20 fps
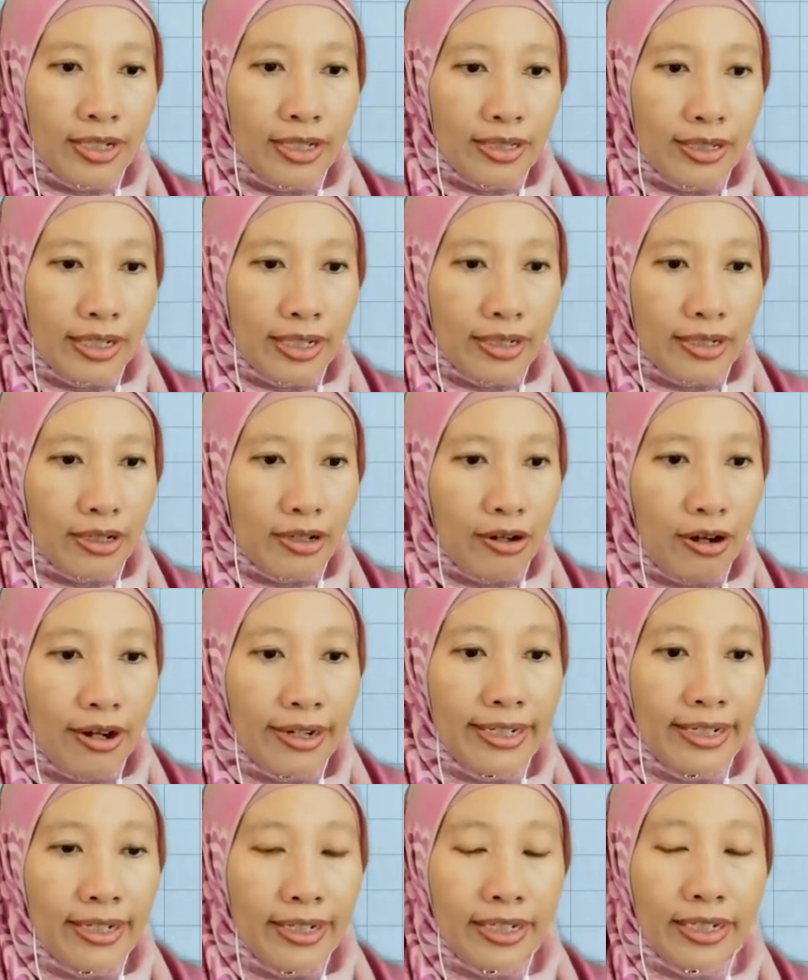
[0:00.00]
Then the
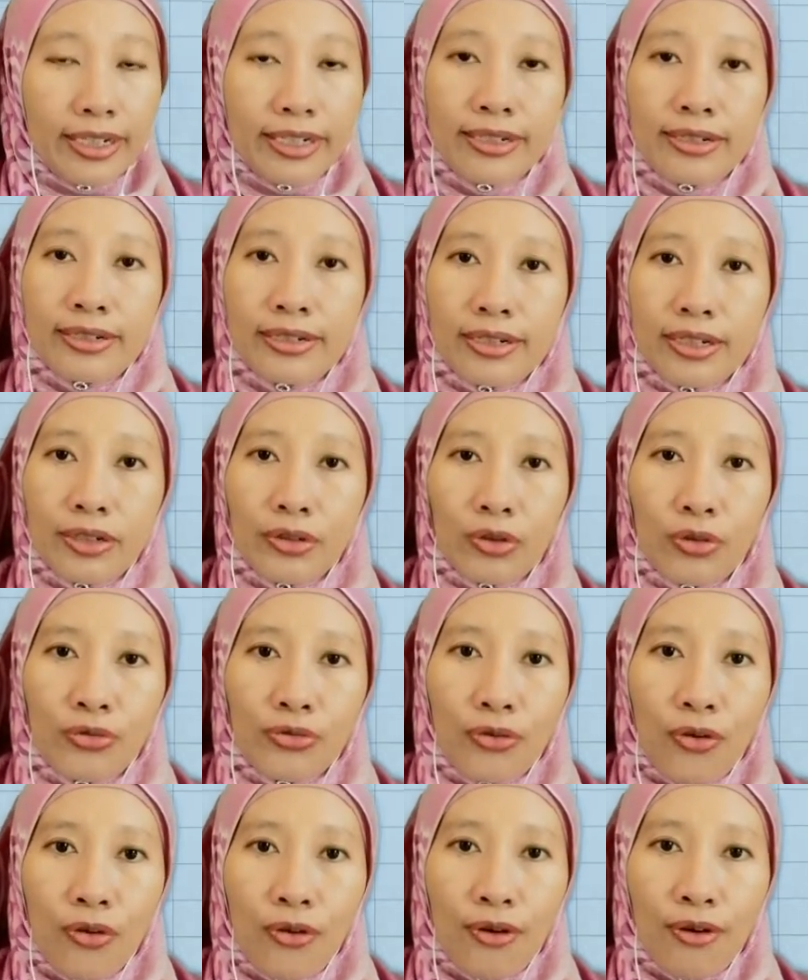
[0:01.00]
coordinate is 0,
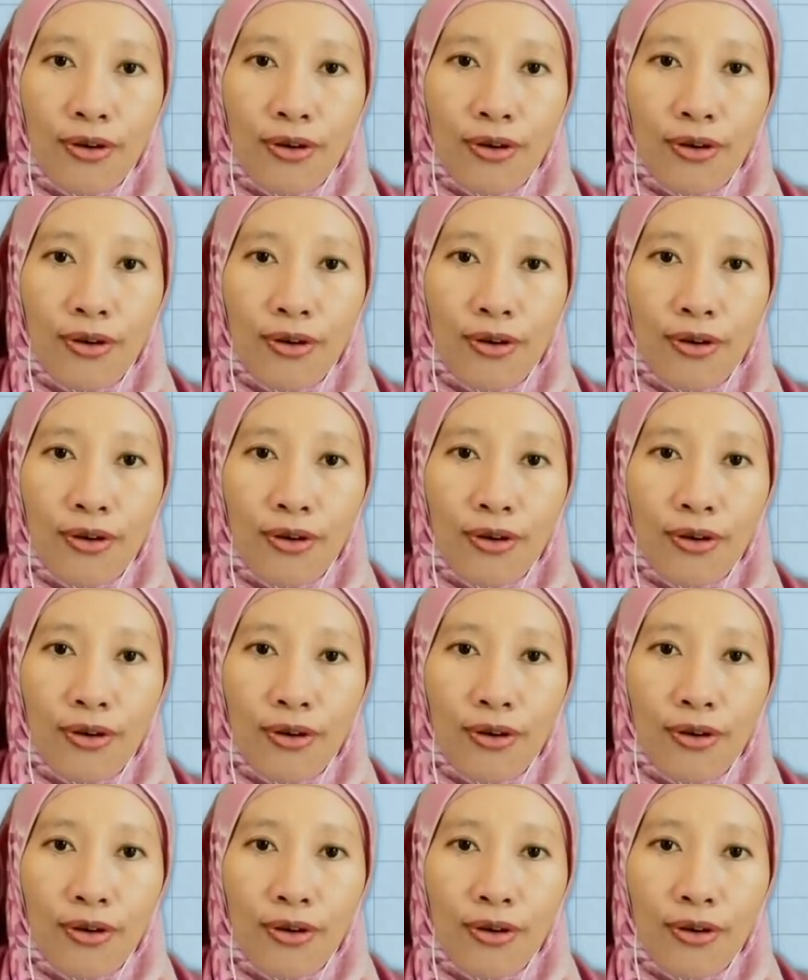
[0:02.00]
4.